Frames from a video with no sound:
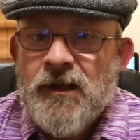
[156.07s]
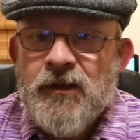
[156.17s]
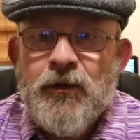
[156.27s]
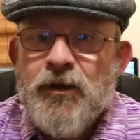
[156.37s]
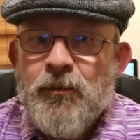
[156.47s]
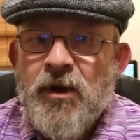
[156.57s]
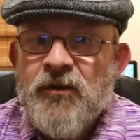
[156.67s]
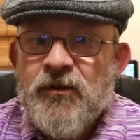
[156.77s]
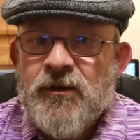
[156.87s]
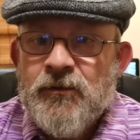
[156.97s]
I can only
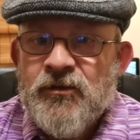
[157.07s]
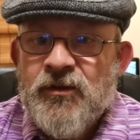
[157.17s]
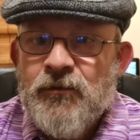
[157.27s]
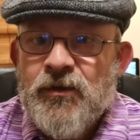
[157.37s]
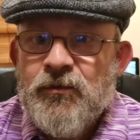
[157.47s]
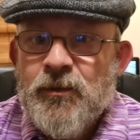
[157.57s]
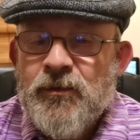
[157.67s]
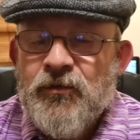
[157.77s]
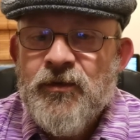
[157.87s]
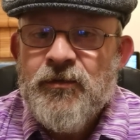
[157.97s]
imagine it was something
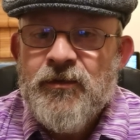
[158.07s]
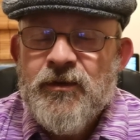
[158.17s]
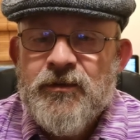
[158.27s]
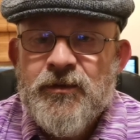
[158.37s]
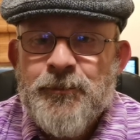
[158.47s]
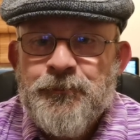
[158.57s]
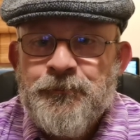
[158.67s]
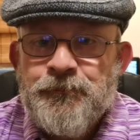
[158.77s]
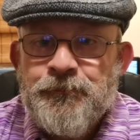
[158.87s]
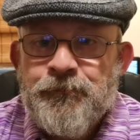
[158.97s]
from the 50s.
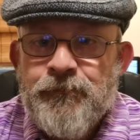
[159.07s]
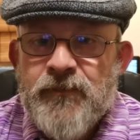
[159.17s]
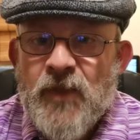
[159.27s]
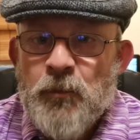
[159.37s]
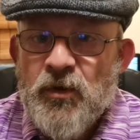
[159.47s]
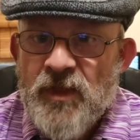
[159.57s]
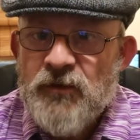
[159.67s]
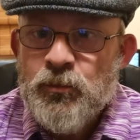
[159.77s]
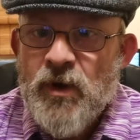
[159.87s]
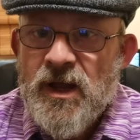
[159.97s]
But
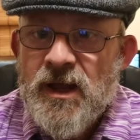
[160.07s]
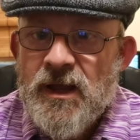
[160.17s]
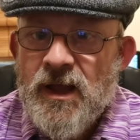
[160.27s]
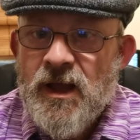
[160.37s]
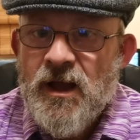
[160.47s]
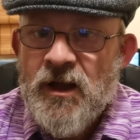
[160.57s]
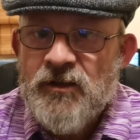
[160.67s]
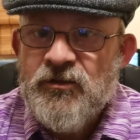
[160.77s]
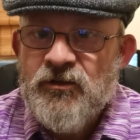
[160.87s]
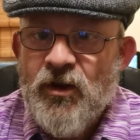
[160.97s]
that's where
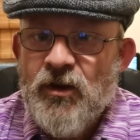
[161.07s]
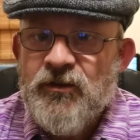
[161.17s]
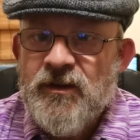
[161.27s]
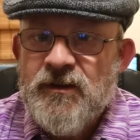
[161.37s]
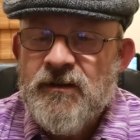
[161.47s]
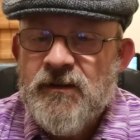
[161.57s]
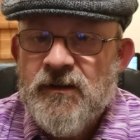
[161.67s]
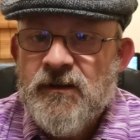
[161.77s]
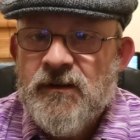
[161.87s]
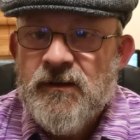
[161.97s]
I started
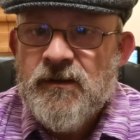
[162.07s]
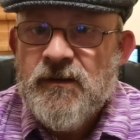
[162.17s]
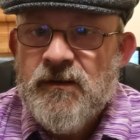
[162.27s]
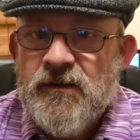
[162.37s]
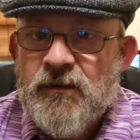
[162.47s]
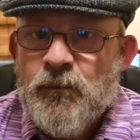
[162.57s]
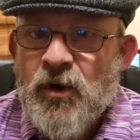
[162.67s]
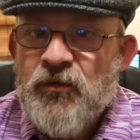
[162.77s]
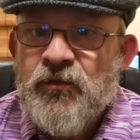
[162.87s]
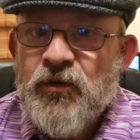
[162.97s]

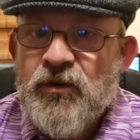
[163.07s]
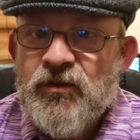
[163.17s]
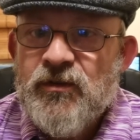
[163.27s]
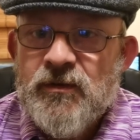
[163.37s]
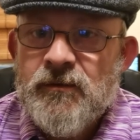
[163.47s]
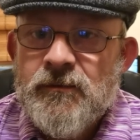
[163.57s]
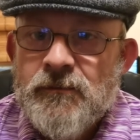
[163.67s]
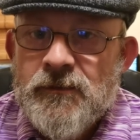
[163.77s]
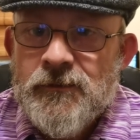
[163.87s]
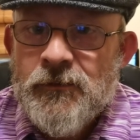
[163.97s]
my first
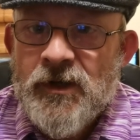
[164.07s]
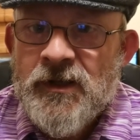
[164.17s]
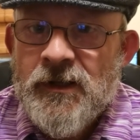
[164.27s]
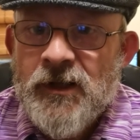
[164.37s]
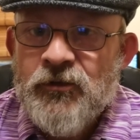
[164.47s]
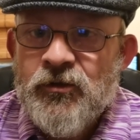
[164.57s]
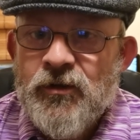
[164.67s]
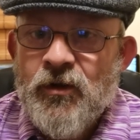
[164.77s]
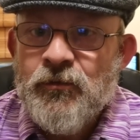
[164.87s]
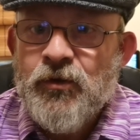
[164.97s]

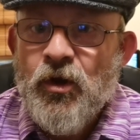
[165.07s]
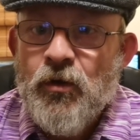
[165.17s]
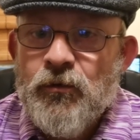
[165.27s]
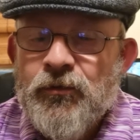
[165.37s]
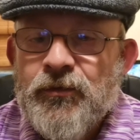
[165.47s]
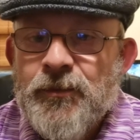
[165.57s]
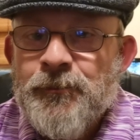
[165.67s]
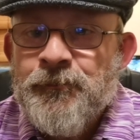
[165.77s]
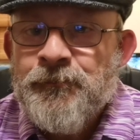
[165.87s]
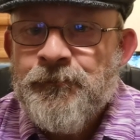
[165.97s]
recollection of golf.
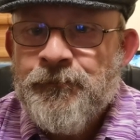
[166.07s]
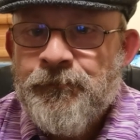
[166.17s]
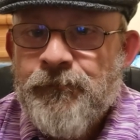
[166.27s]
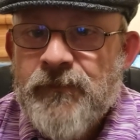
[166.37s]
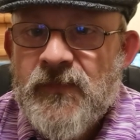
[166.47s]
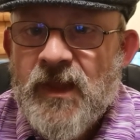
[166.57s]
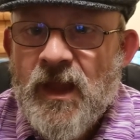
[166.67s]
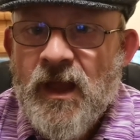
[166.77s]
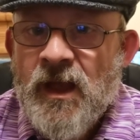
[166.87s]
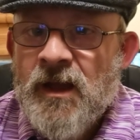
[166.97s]

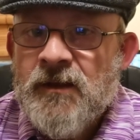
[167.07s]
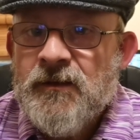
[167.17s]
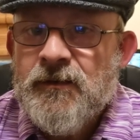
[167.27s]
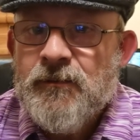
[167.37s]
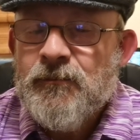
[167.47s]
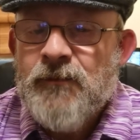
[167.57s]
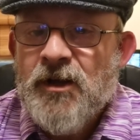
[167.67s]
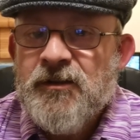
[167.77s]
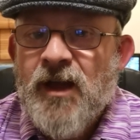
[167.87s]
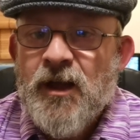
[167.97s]
And
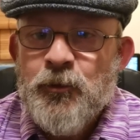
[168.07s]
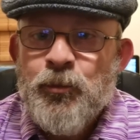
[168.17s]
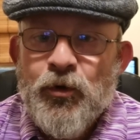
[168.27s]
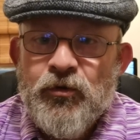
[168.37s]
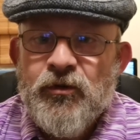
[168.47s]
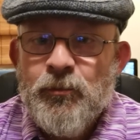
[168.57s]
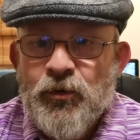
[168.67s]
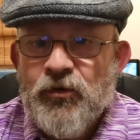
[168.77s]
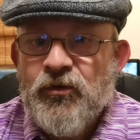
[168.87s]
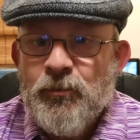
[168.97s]
my dad pushed and
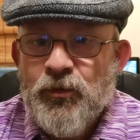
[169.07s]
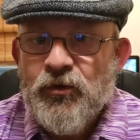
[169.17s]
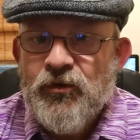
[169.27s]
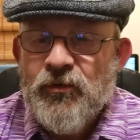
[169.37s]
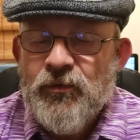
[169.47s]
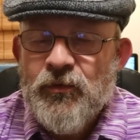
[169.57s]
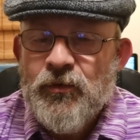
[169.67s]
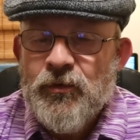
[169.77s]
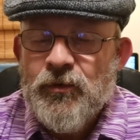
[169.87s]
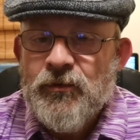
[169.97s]
pushed and pushed
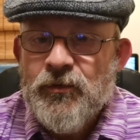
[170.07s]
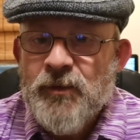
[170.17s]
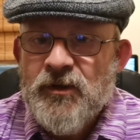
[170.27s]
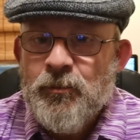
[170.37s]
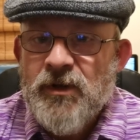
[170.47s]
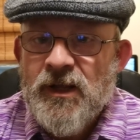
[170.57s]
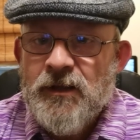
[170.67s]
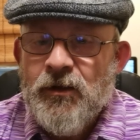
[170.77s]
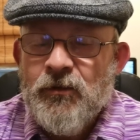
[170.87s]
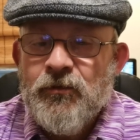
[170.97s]
for me to
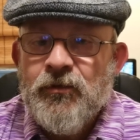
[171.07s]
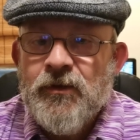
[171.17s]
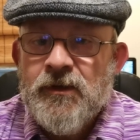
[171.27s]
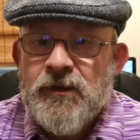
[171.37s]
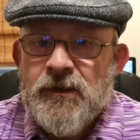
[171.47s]
play golf.